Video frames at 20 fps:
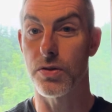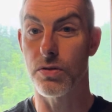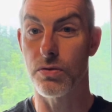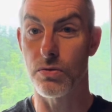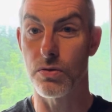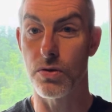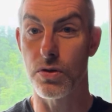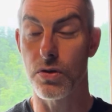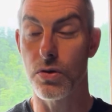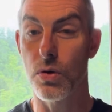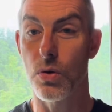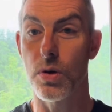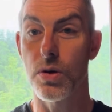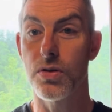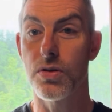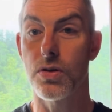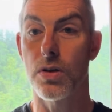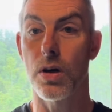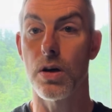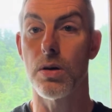through the
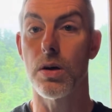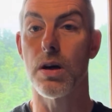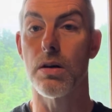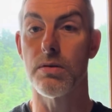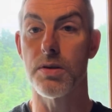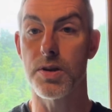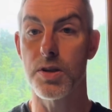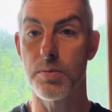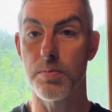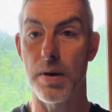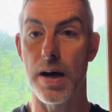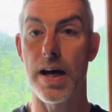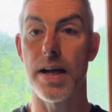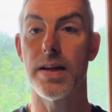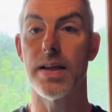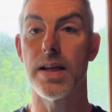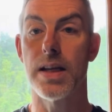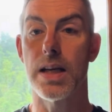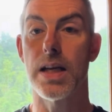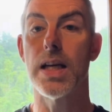torso are
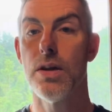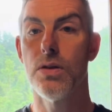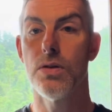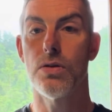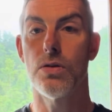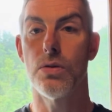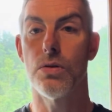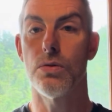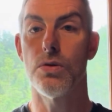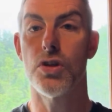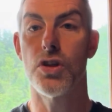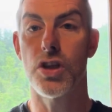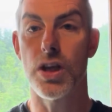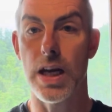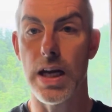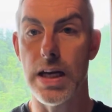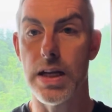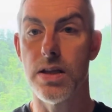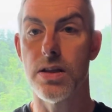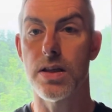responding to
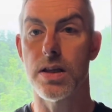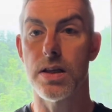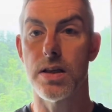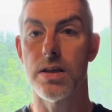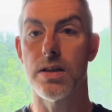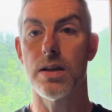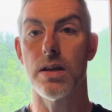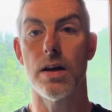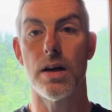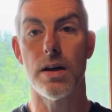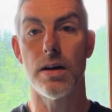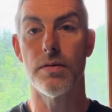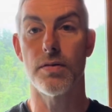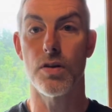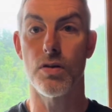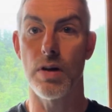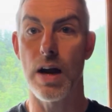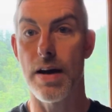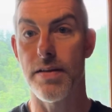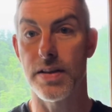changes of
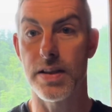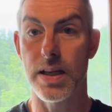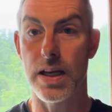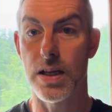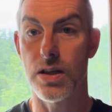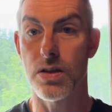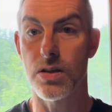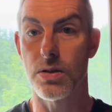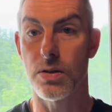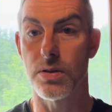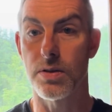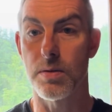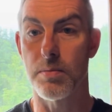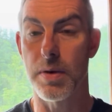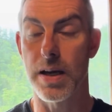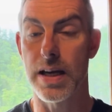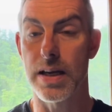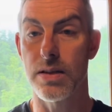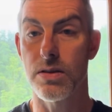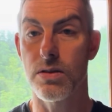gravitational
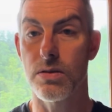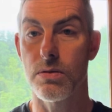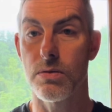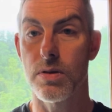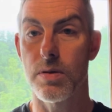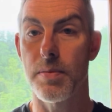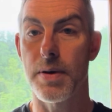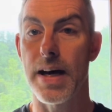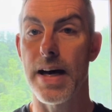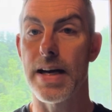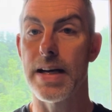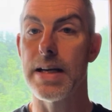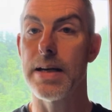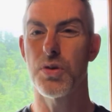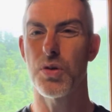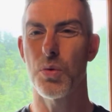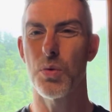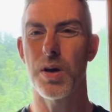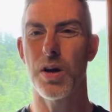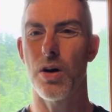demands through the body.
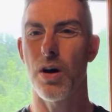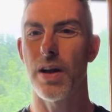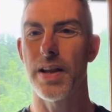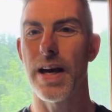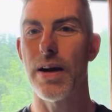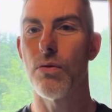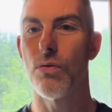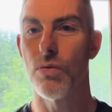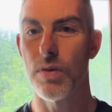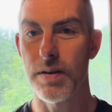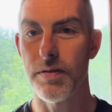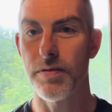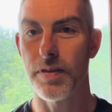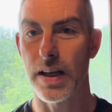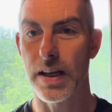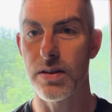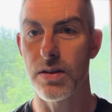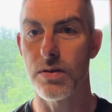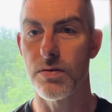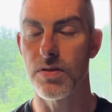So we call that
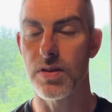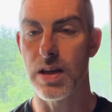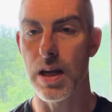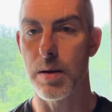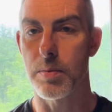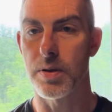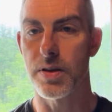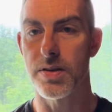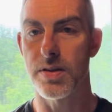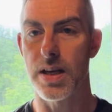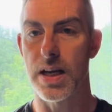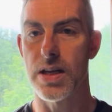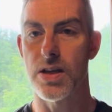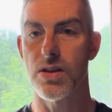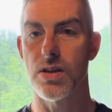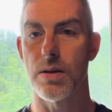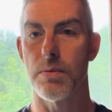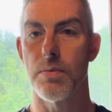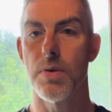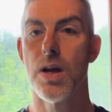reflexive
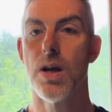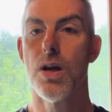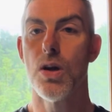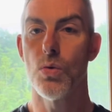stabilization.